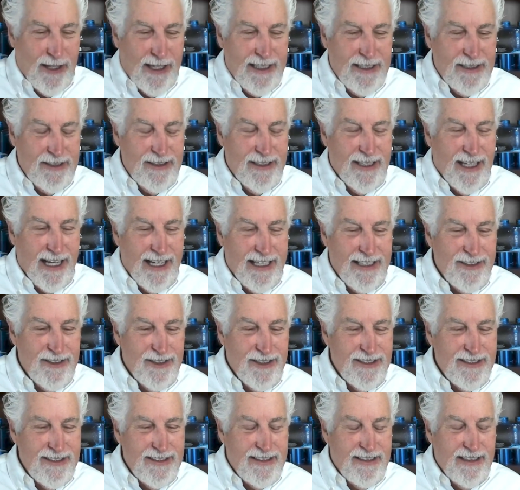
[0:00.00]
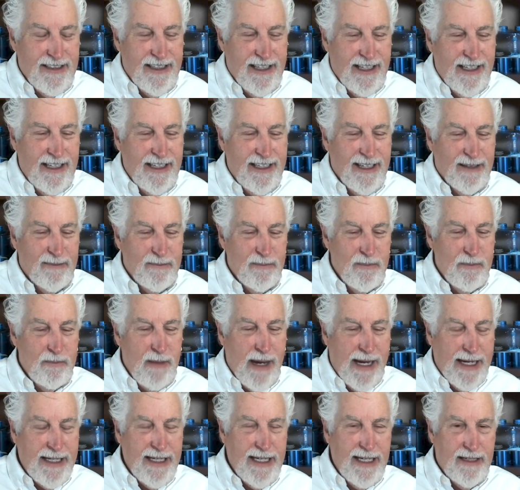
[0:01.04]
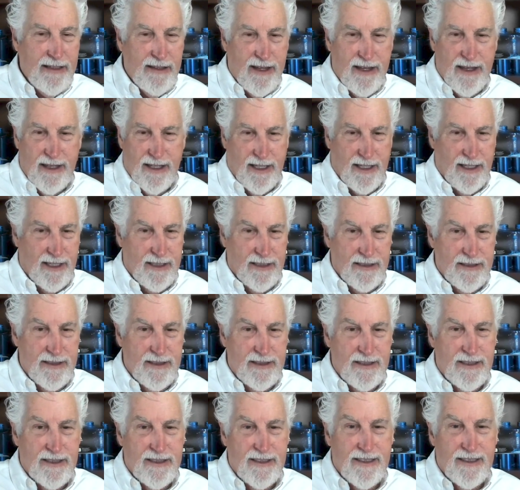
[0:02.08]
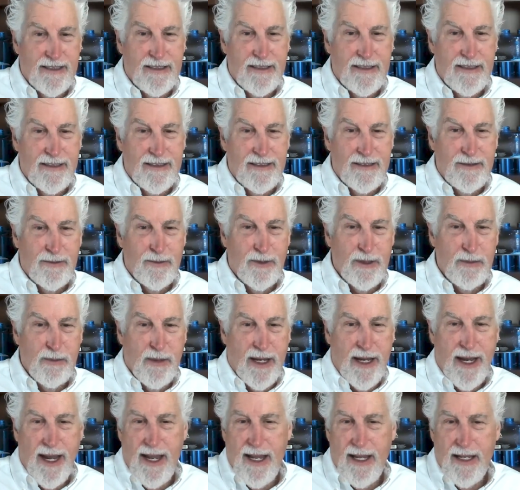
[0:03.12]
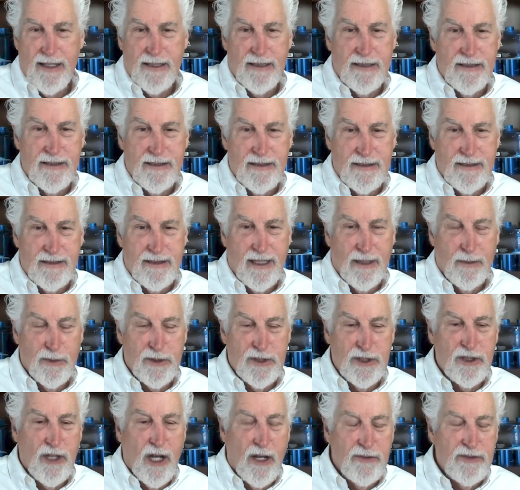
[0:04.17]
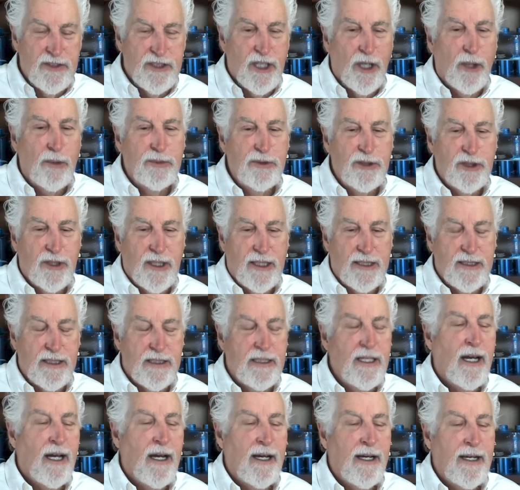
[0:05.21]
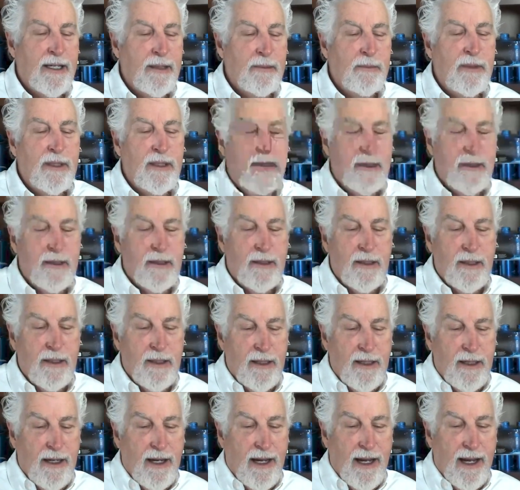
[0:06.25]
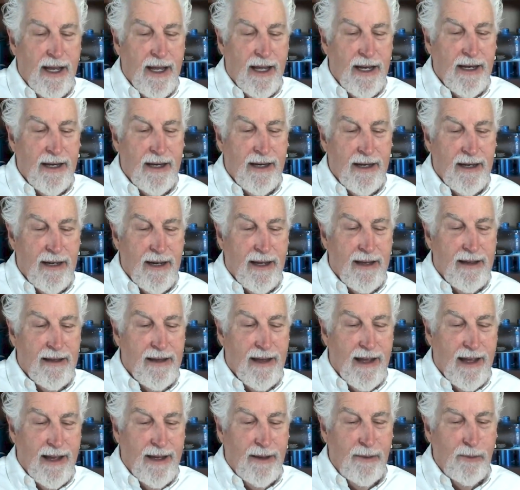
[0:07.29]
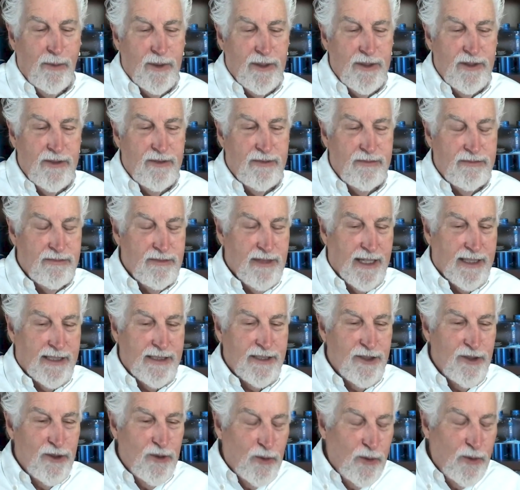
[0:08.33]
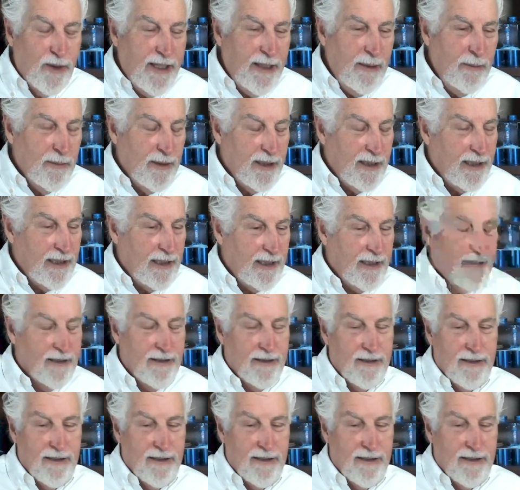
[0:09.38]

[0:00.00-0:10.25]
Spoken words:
I just ended up making things with my hands. It was soft sculpture at the time. And I was extremely